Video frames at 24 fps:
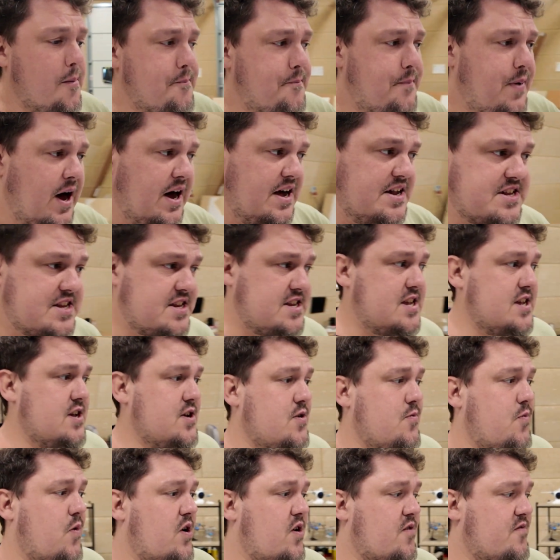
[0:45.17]
But
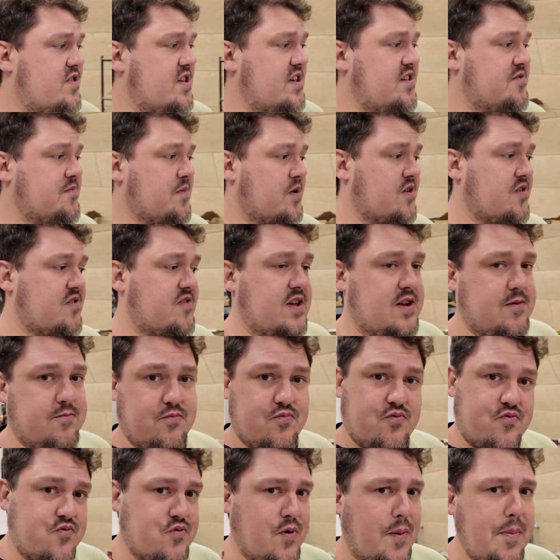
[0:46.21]
one of these models that
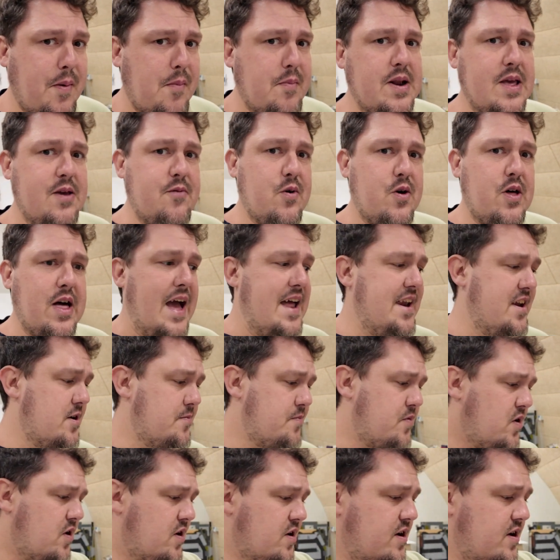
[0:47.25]
probably will end up